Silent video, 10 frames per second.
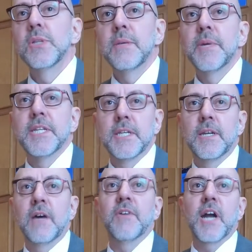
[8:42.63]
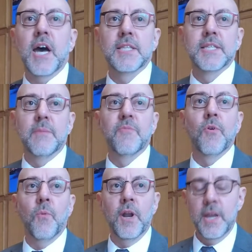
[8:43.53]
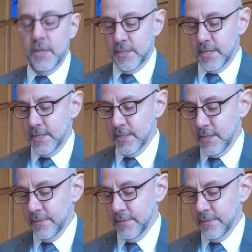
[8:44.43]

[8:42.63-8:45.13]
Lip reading: limited of a concept for what ails us.